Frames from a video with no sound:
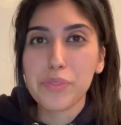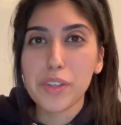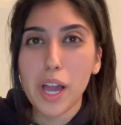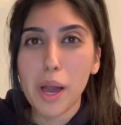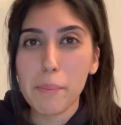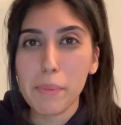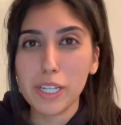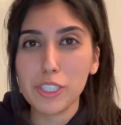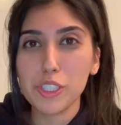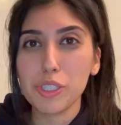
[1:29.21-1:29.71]

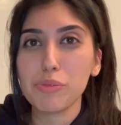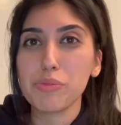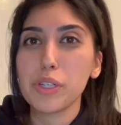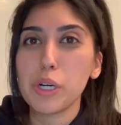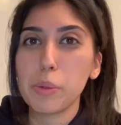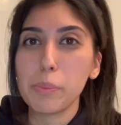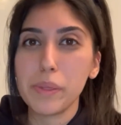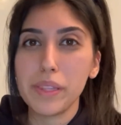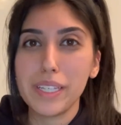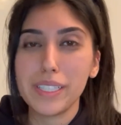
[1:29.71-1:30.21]
I'm actually
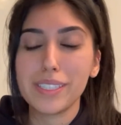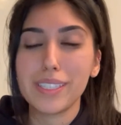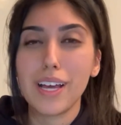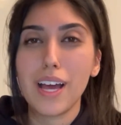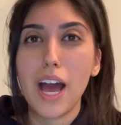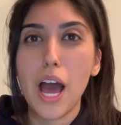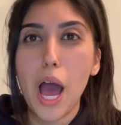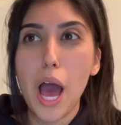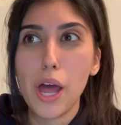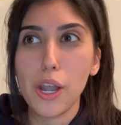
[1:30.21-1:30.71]
filming this
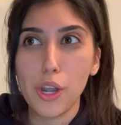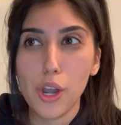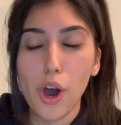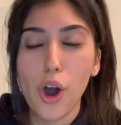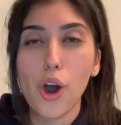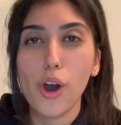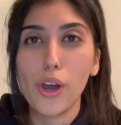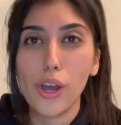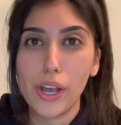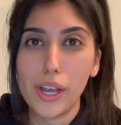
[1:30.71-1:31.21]
a
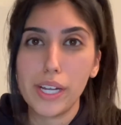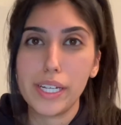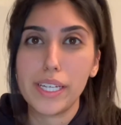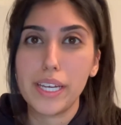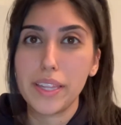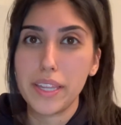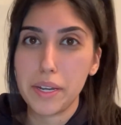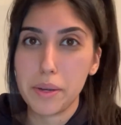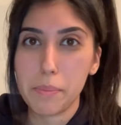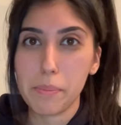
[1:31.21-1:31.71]
lot
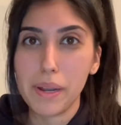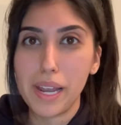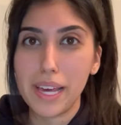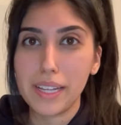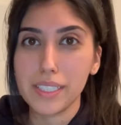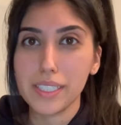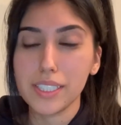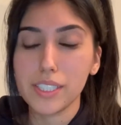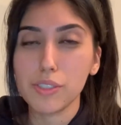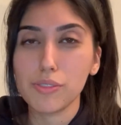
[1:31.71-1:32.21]
earlier than I'm
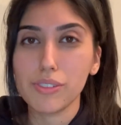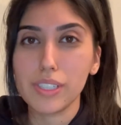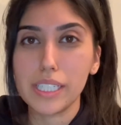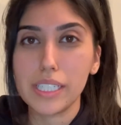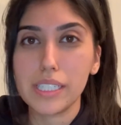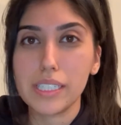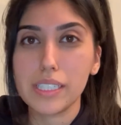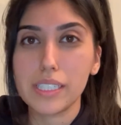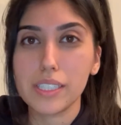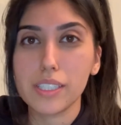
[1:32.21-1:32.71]
planning to
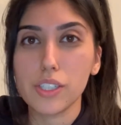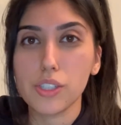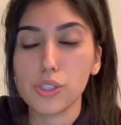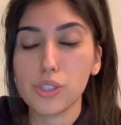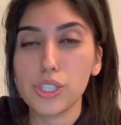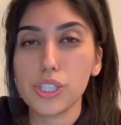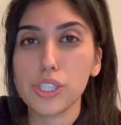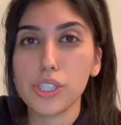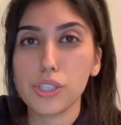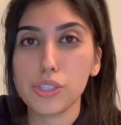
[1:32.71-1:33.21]
release this
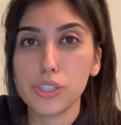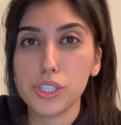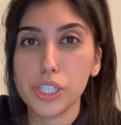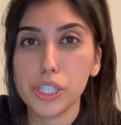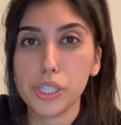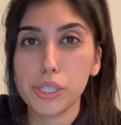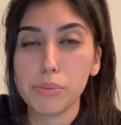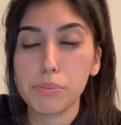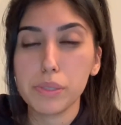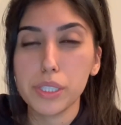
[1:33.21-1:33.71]
onto YouTube.